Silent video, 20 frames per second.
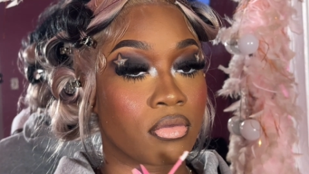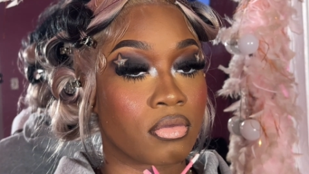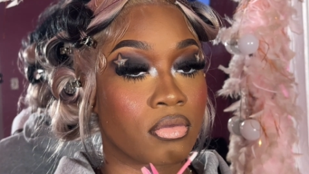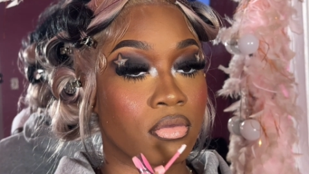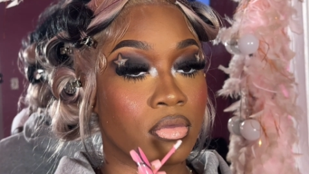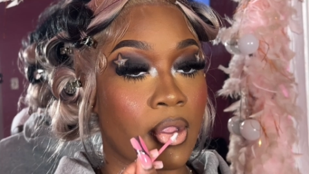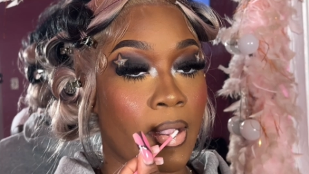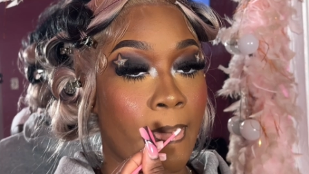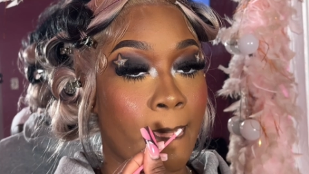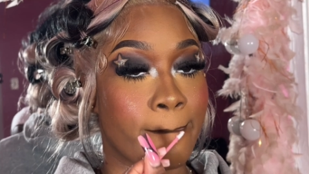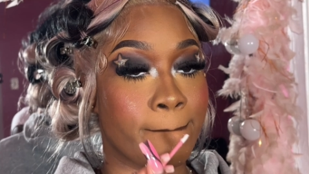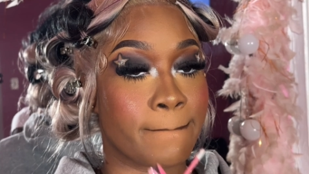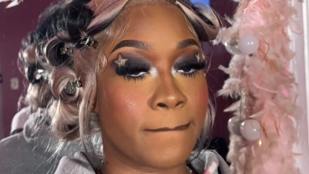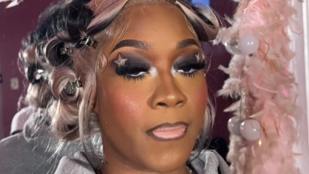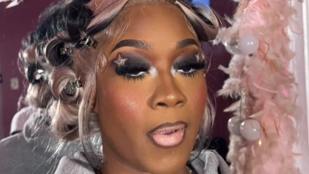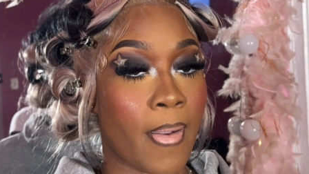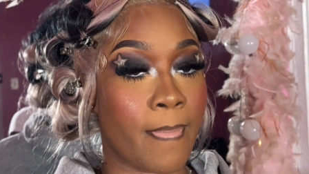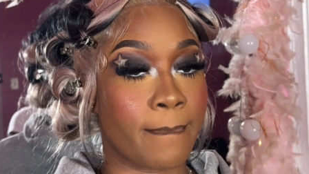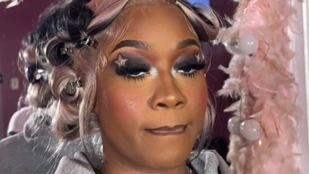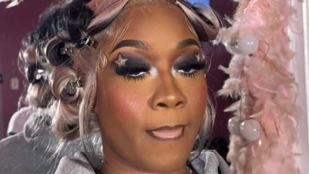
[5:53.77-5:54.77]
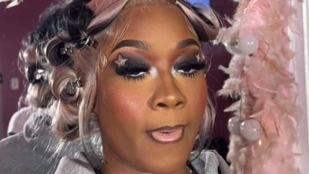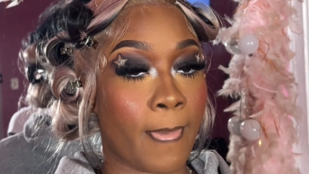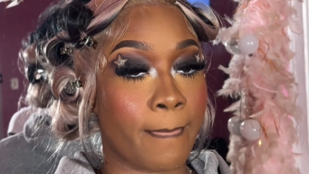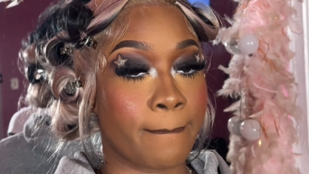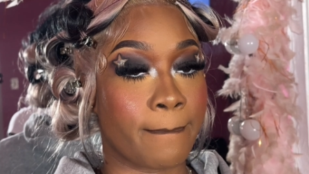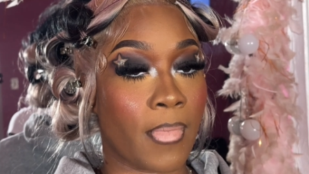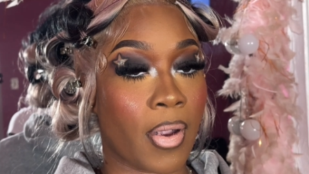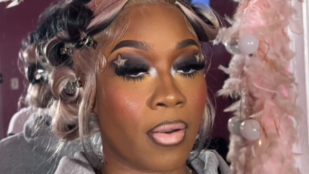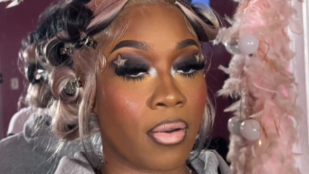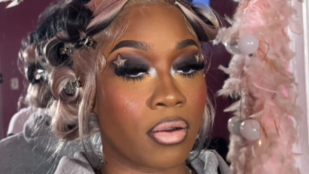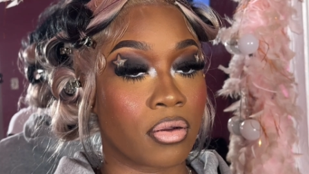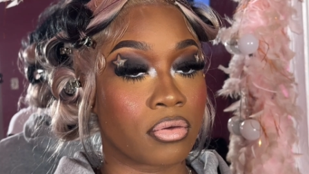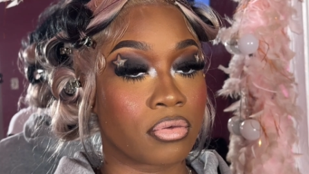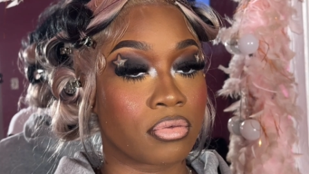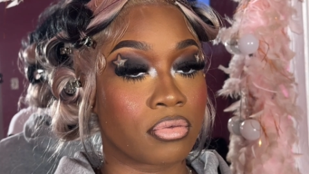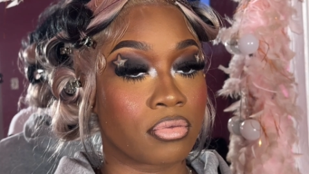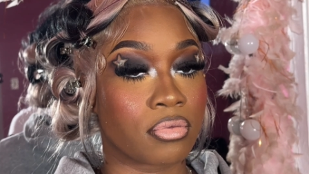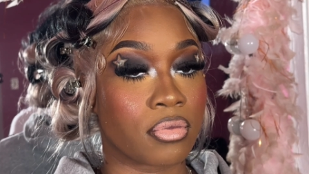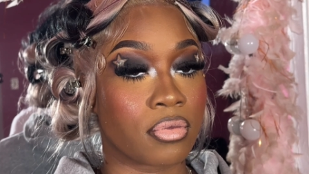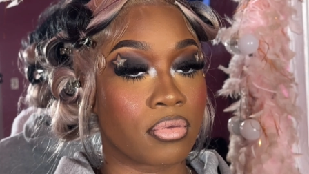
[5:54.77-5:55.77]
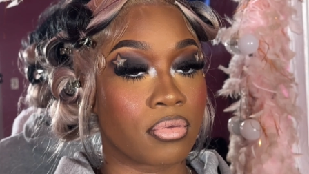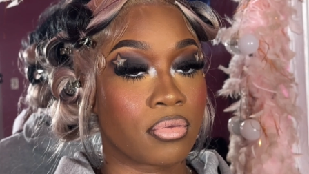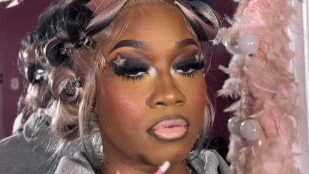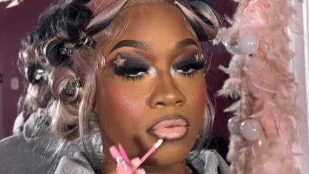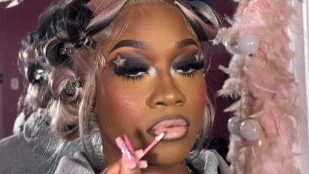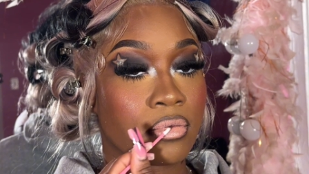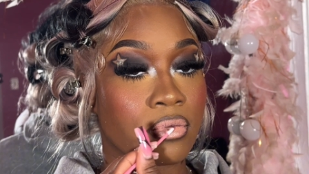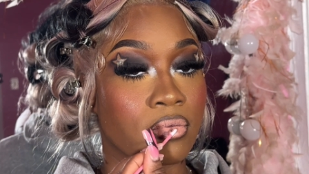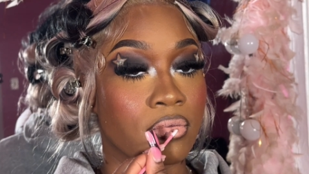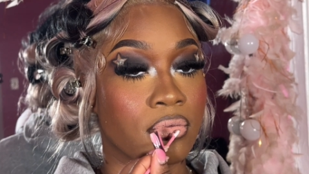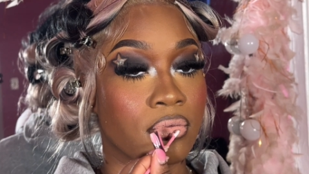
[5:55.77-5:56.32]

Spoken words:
Next, I did the lips,